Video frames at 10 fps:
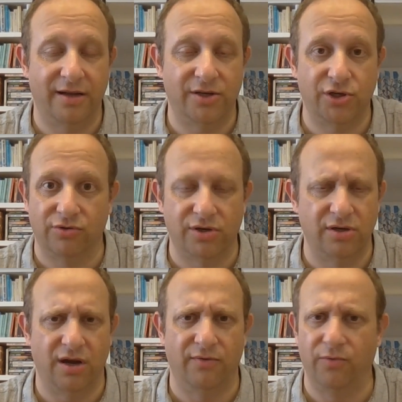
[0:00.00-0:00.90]

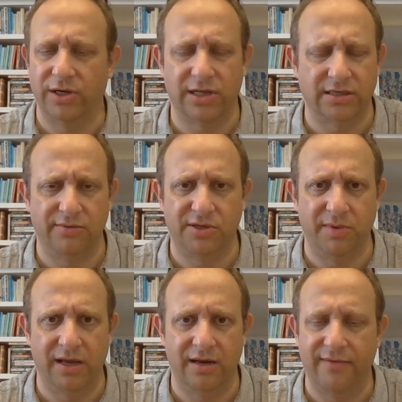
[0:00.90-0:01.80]
children, of which there seems to
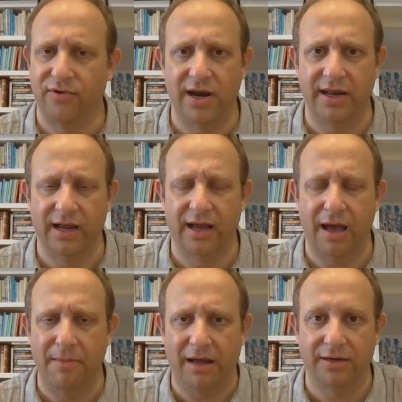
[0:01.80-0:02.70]
be a never-ending
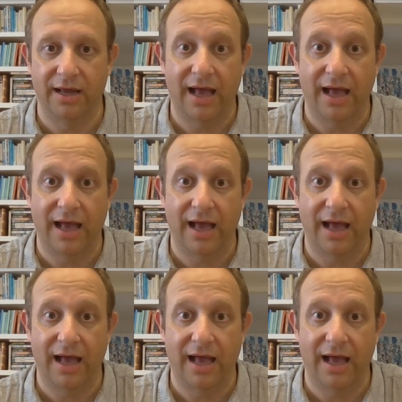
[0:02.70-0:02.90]
amount,